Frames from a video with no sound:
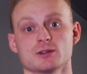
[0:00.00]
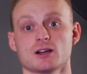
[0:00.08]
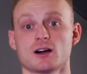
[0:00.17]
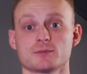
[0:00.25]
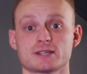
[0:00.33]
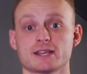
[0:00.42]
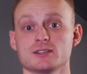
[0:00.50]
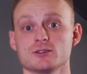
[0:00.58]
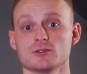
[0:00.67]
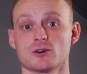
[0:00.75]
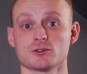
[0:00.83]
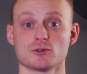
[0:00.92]
we'll update
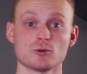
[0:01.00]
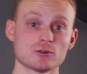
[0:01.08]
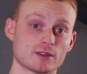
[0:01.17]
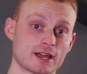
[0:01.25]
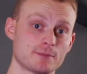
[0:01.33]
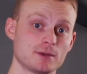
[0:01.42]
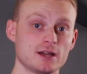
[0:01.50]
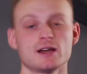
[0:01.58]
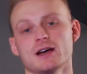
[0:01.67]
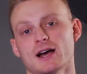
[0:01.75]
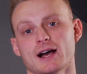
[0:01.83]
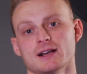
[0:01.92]
you on all of them
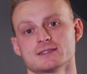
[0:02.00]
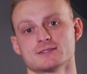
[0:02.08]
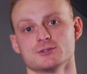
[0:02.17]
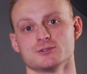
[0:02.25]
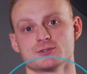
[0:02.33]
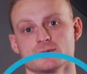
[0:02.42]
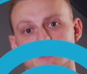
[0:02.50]
as soon as